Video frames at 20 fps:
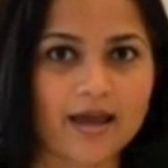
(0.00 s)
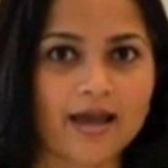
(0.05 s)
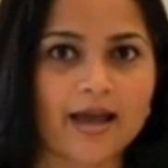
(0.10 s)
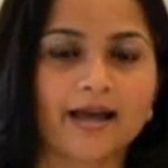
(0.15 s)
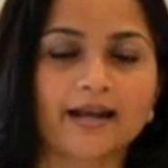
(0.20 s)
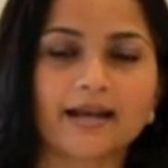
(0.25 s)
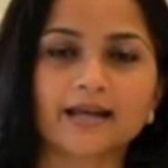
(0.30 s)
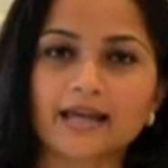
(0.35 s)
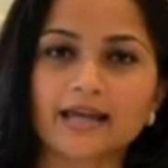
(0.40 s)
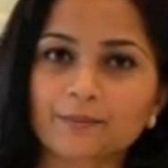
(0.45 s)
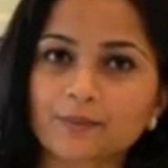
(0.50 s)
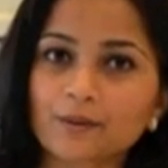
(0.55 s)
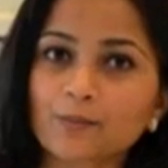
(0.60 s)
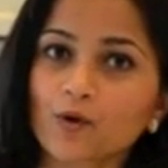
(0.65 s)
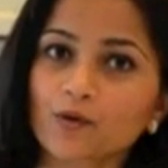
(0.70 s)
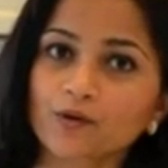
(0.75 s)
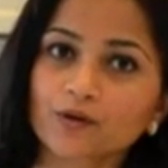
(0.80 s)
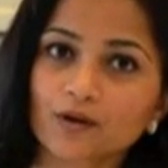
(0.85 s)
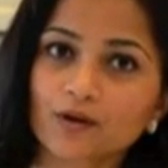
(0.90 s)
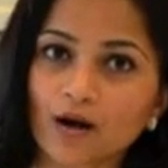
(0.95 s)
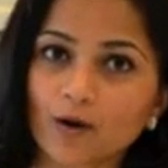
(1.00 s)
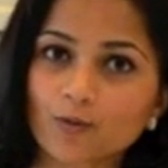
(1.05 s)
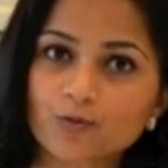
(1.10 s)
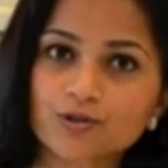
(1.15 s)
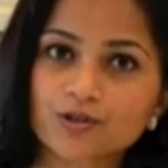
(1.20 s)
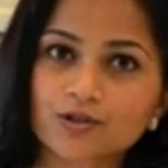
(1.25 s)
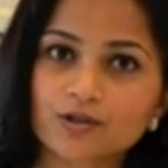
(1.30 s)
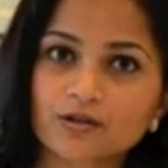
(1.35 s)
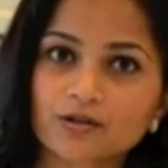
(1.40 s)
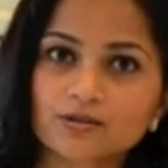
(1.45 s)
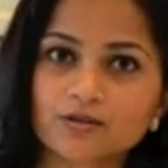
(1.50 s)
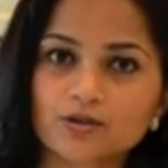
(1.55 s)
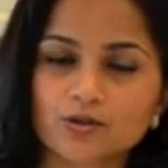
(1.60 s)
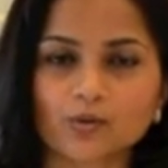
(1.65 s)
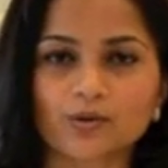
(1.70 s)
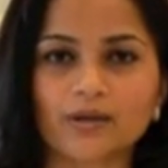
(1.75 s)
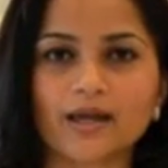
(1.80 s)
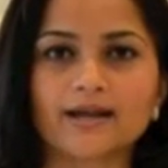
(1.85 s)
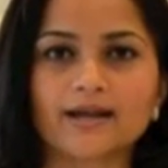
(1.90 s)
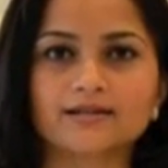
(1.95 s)
and I kept them on the counter
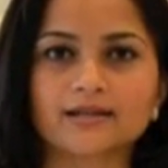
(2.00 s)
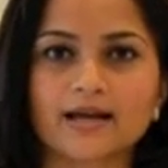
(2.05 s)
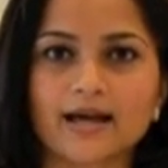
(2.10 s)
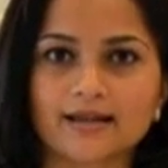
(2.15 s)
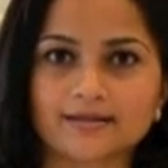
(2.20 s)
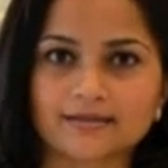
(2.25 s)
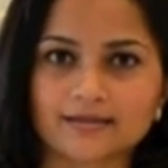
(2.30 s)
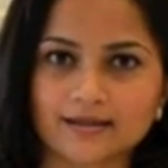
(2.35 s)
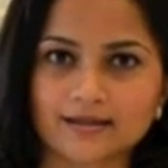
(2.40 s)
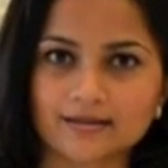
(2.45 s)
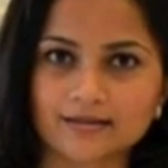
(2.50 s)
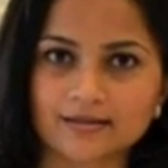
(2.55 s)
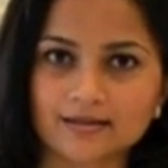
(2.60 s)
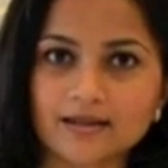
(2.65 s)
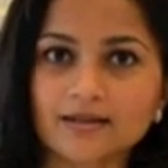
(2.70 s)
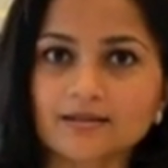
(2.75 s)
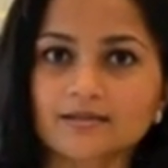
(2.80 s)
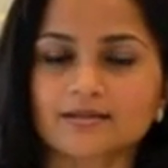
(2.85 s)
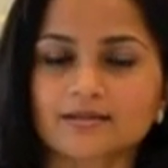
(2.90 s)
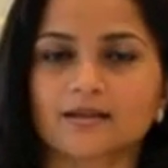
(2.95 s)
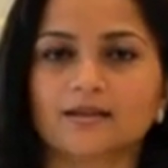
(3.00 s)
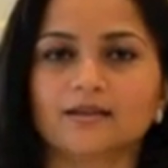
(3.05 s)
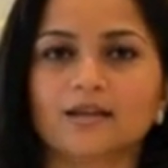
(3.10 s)
so that as they sit,